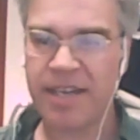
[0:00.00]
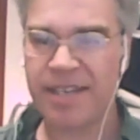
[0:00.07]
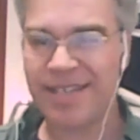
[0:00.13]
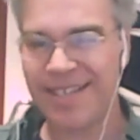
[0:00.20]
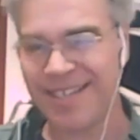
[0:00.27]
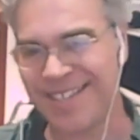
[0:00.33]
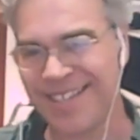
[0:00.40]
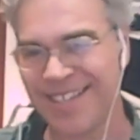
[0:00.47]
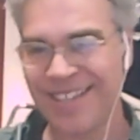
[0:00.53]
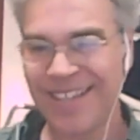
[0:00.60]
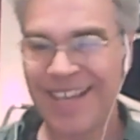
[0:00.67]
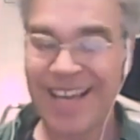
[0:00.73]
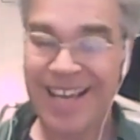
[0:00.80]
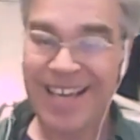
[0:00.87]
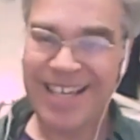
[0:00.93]
and detail
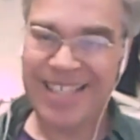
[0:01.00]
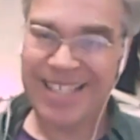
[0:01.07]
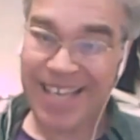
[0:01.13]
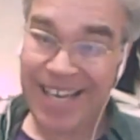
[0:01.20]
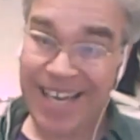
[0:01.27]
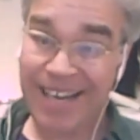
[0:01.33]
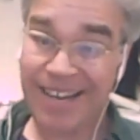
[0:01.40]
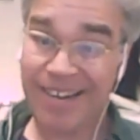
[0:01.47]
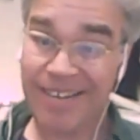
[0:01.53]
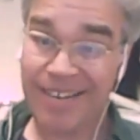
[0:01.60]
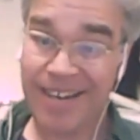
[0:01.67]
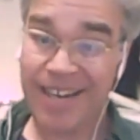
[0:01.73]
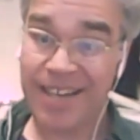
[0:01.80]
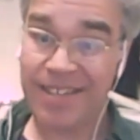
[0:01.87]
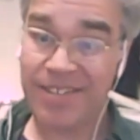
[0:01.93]
is kind of hard
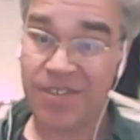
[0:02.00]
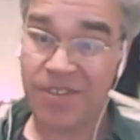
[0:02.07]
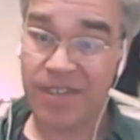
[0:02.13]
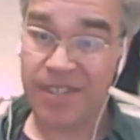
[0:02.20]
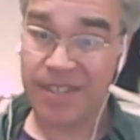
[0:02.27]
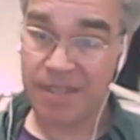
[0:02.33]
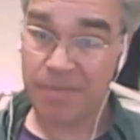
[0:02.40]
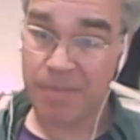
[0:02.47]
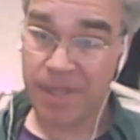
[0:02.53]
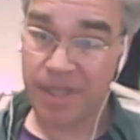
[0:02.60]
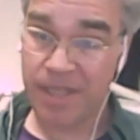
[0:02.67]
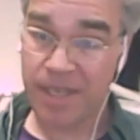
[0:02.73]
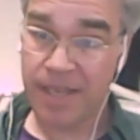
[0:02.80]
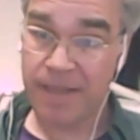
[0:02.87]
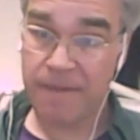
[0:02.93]
to answer.
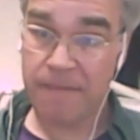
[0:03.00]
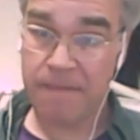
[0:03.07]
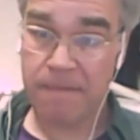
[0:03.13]
Stability.